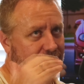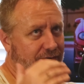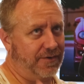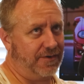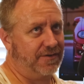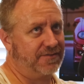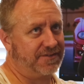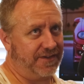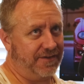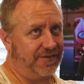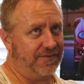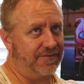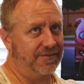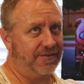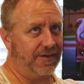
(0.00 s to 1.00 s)

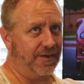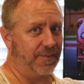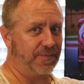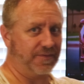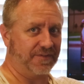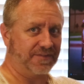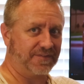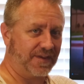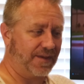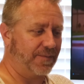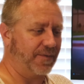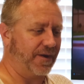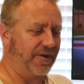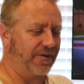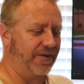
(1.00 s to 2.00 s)
Autel up in the same
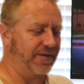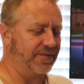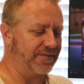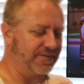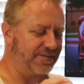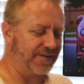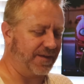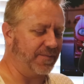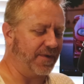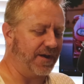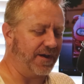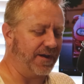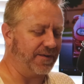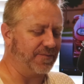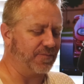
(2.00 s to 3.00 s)
area, at the same
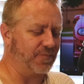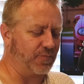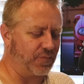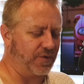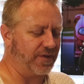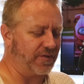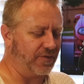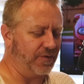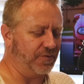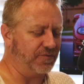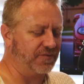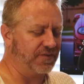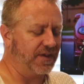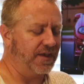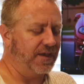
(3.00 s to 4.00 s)
height, pretty
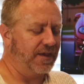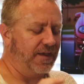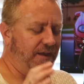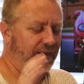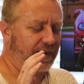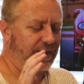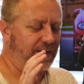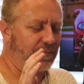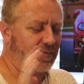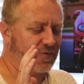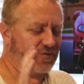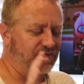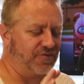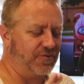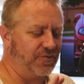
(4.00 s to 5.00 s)
close, and I'm going
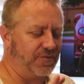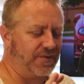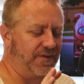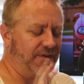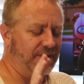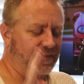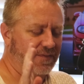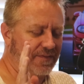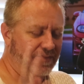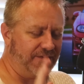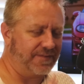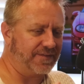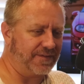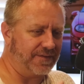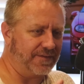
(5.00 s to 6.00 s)
to shoot. And
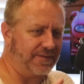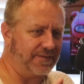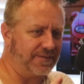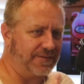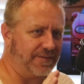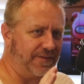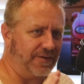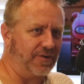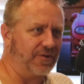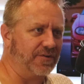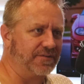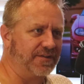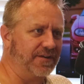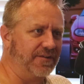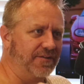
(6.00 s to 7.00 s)
this is the
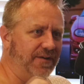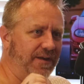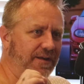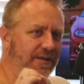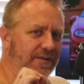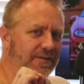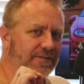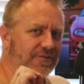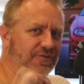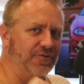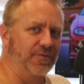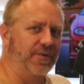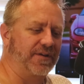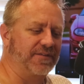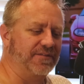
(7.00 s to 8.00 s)
Autel at
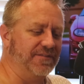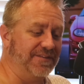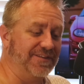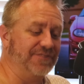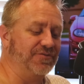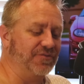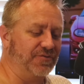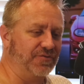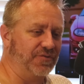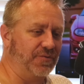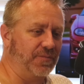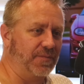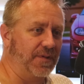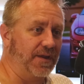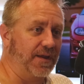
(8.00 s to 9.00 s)
2x digital
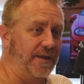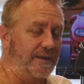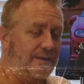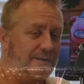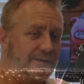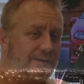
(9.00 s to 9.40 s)
zoom, and